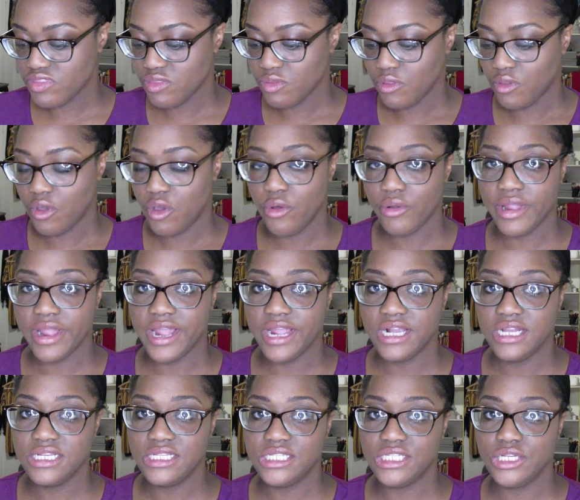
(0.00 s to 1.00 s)
Okay,
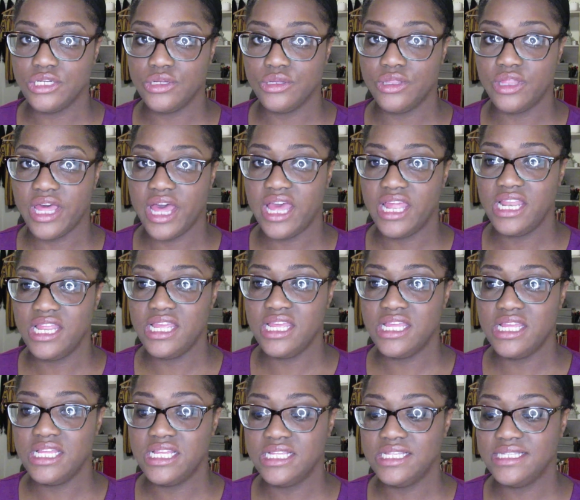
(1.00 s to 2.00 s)
so that
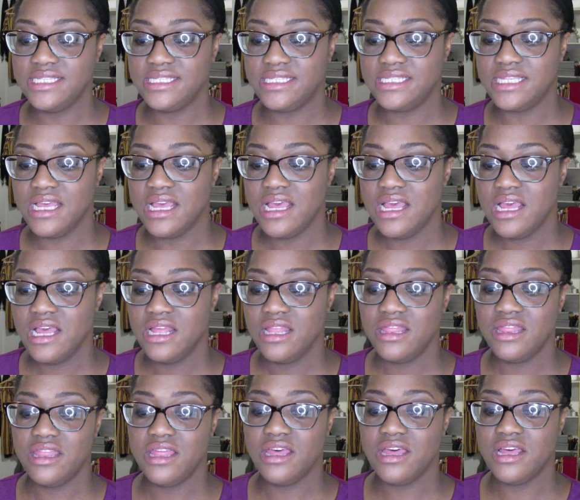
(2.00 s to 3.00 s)
is
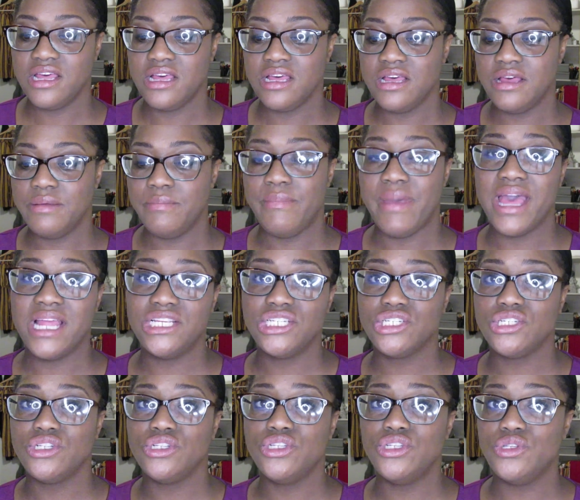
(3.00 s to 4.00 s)
the
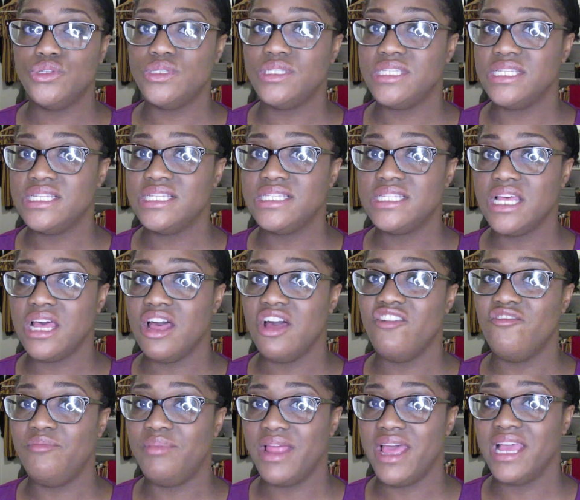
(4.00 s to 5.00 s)
magical uses of
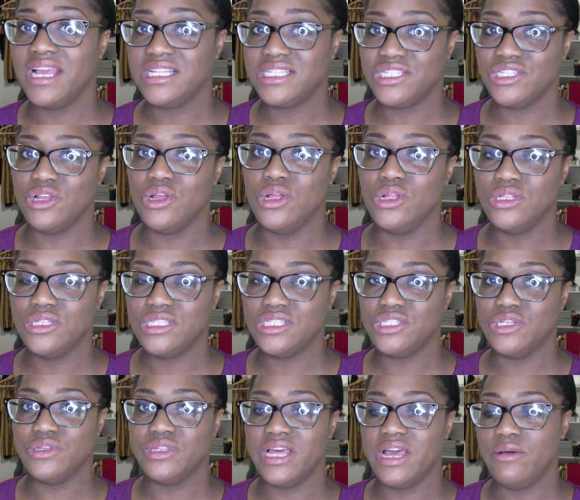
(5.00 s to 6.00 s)
black salt. So
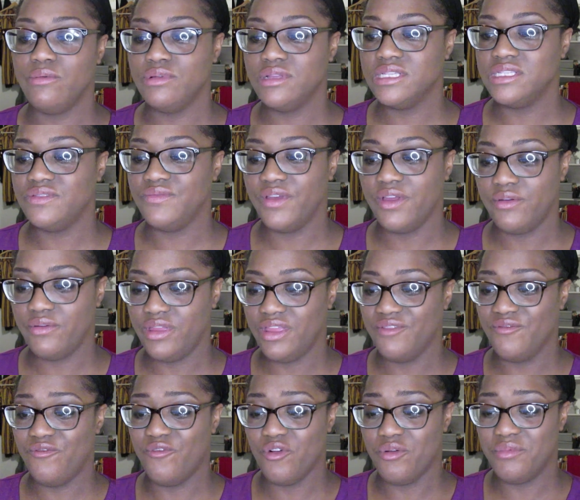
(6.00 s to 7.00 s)
that was very
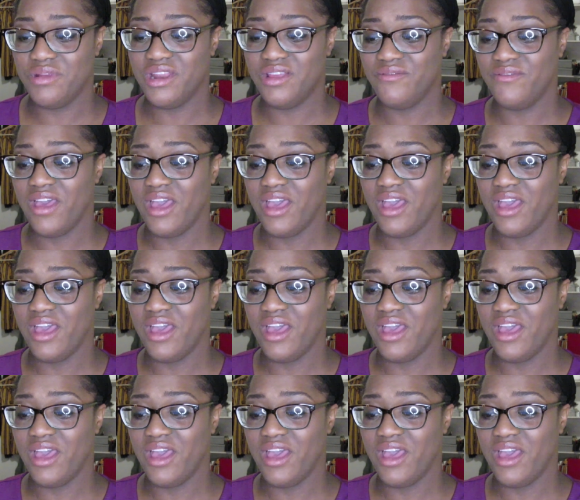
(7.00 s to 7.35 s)
informative.